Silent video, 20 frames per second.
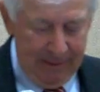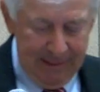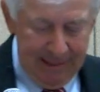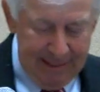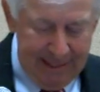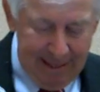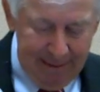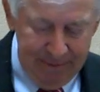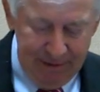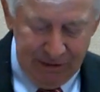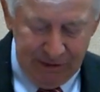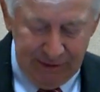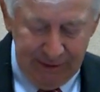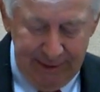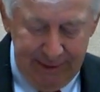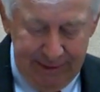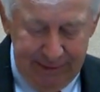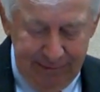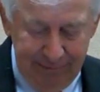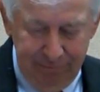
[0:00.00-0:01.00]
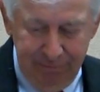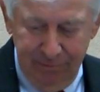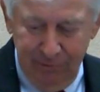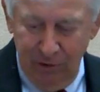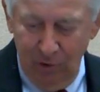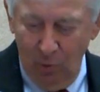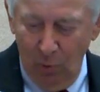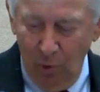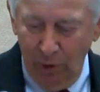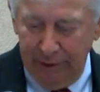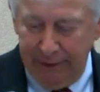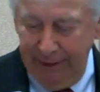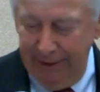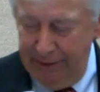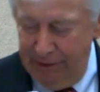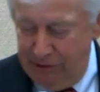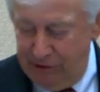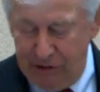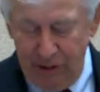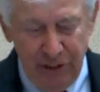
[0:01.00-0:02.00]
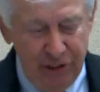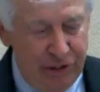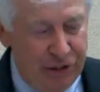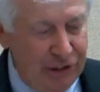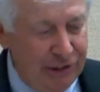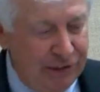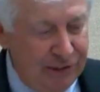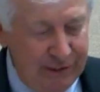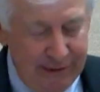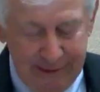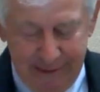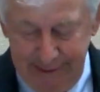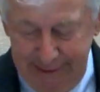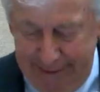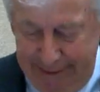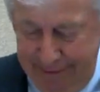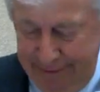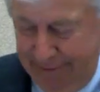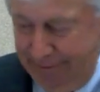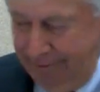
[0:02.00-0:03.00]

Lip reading: And obviously, working synergistically